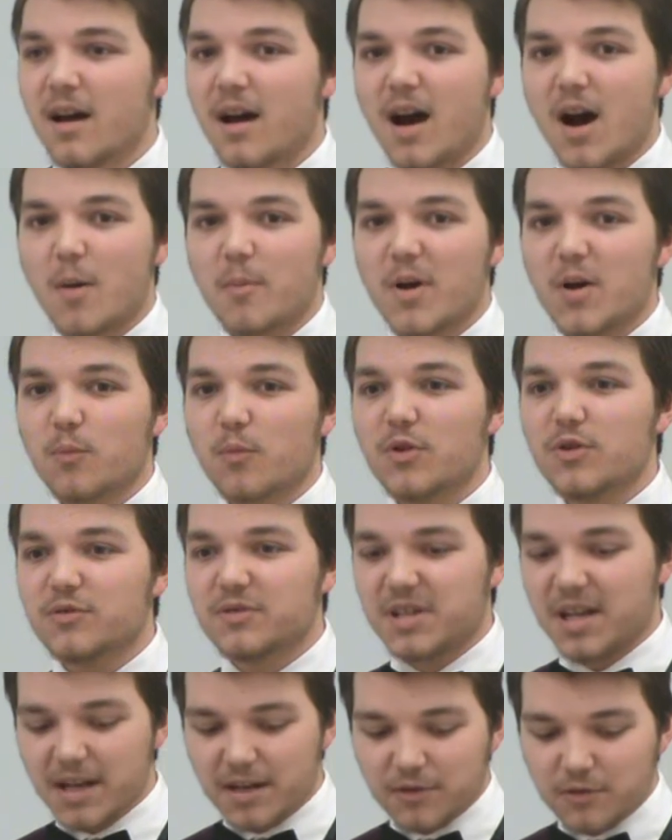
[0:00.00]
Um, and when
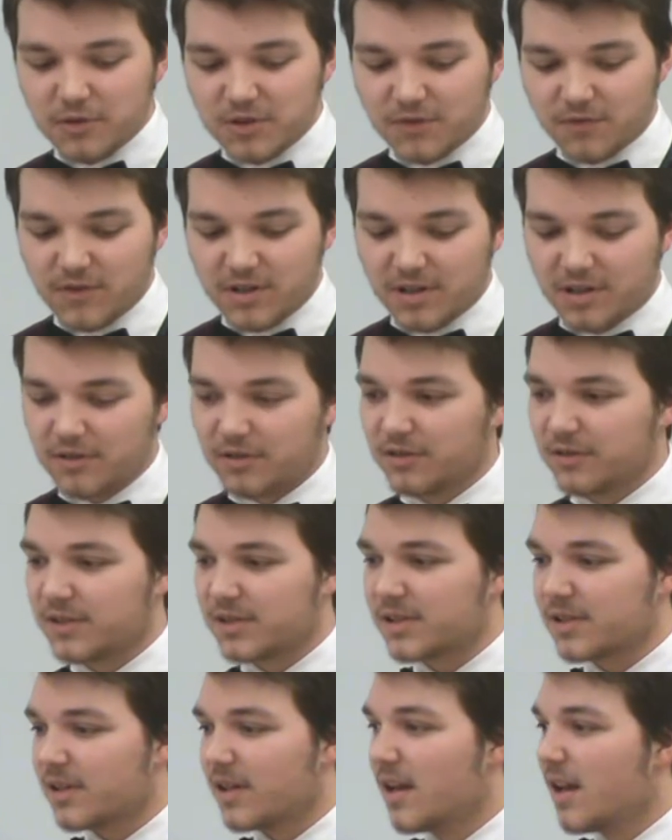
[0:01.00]
you take those
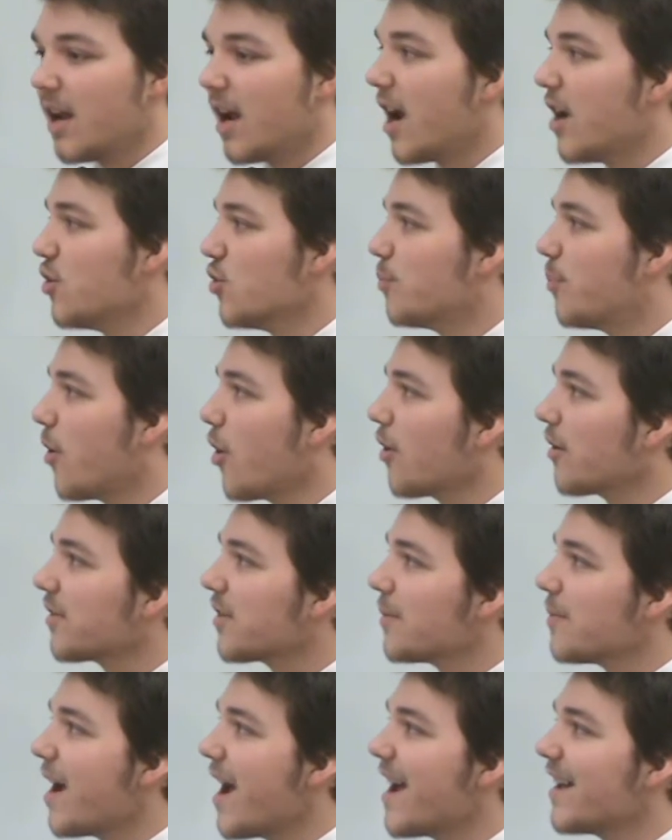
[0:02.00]
vehicles and you
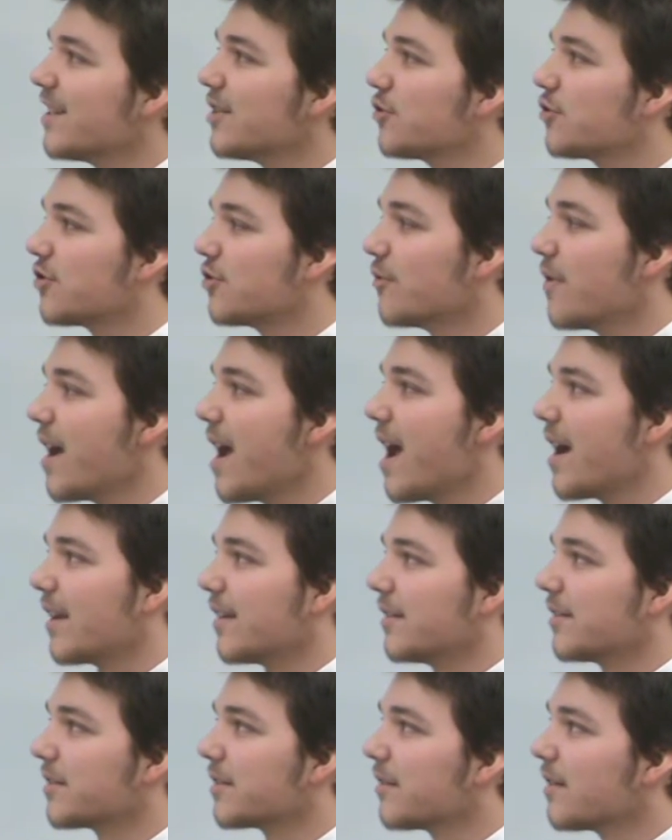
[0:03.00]
park them end to
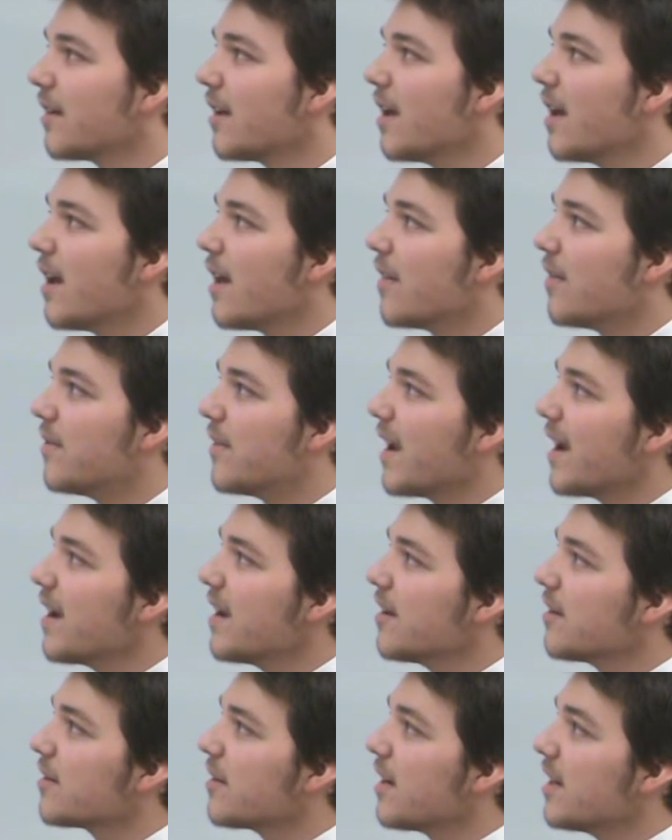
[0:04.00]
end,
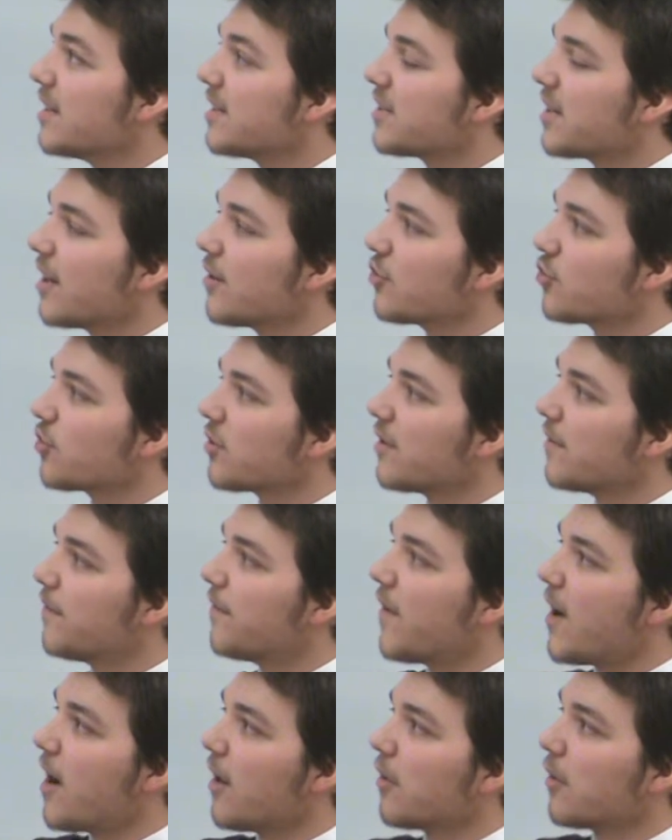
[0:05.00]
they
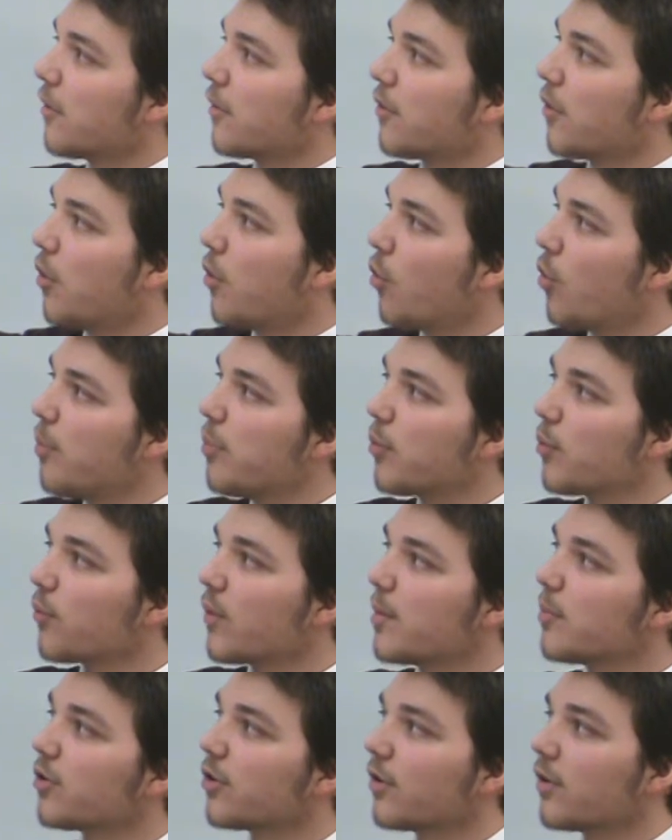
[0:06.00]
essentially follow the whole
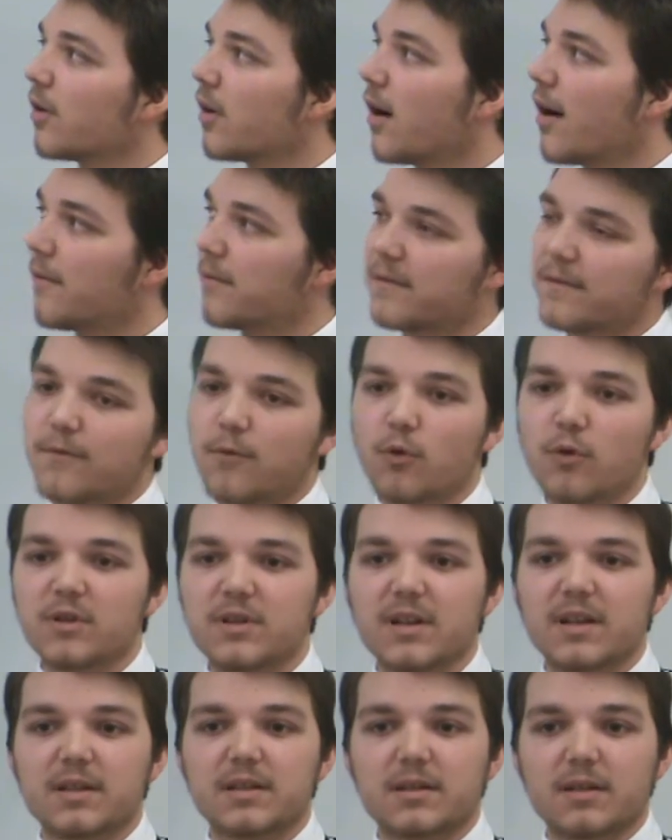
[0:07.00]
perimeter of the
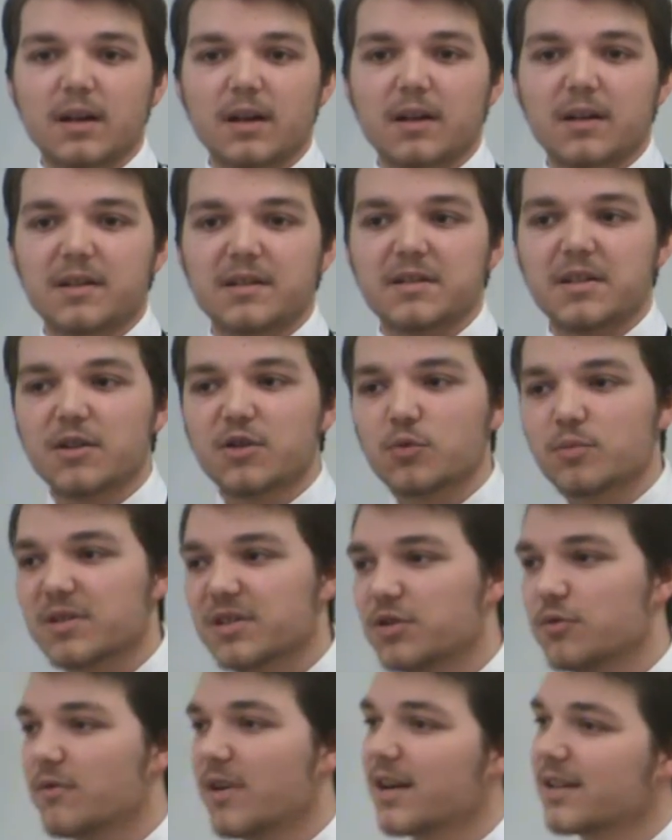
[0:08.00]
48 uh,
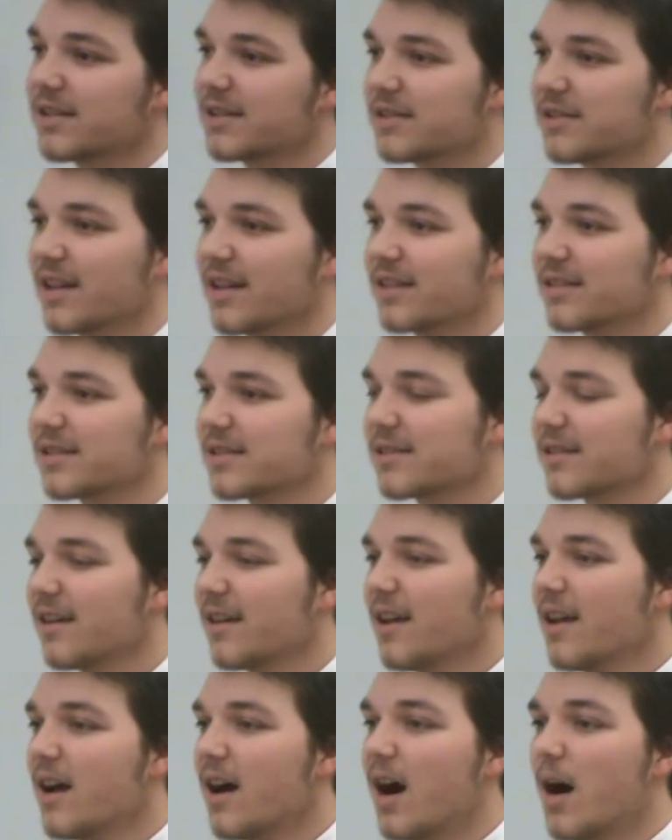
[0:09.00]
contiguous United States
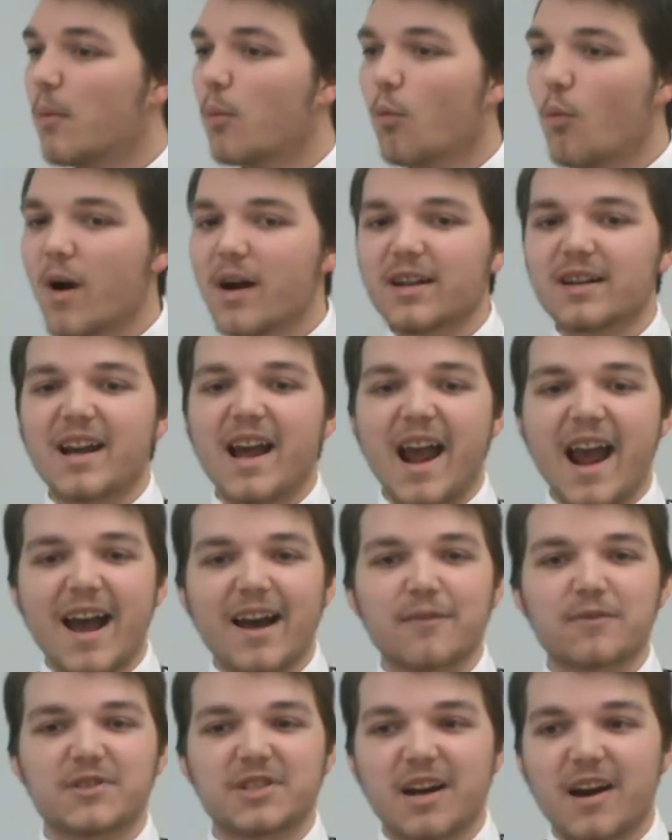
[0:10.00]
um, one and a
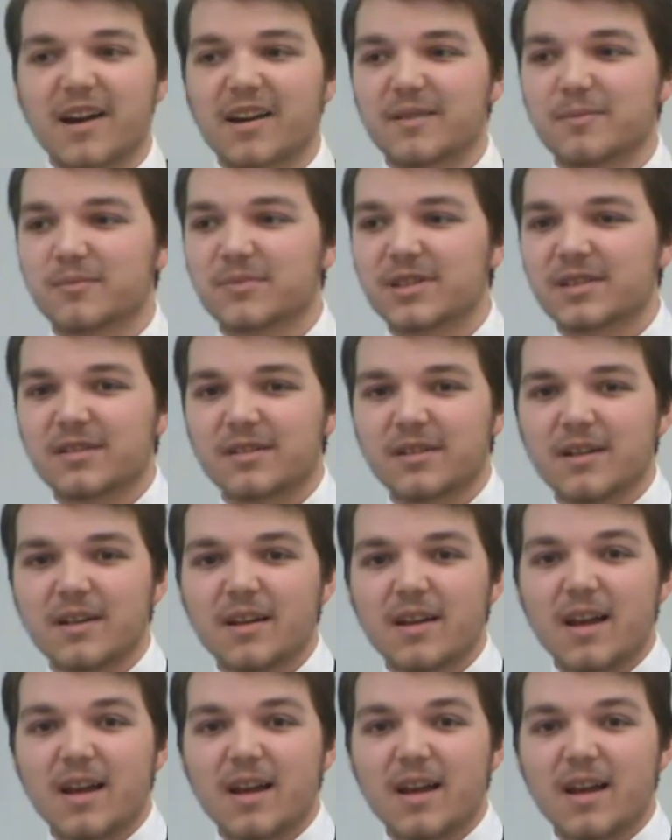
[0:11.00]
half times.